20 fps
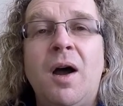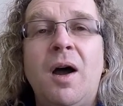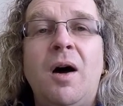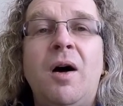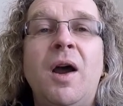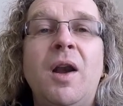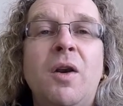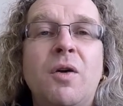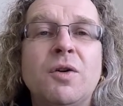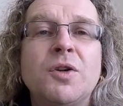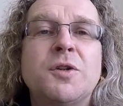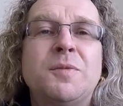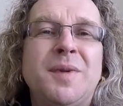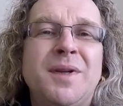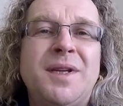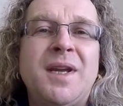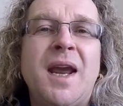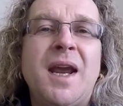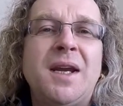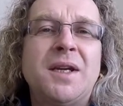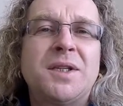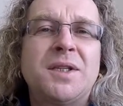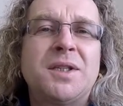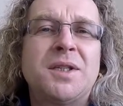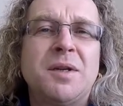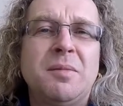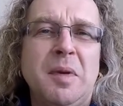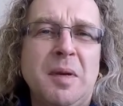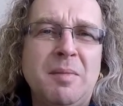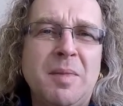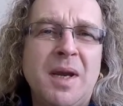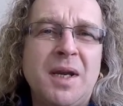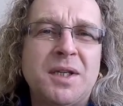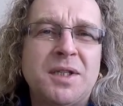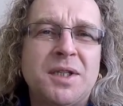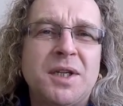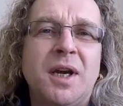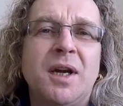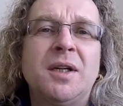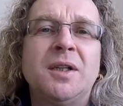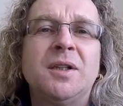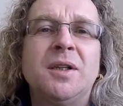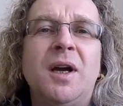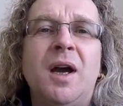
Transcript: I lost my decks and my mixer.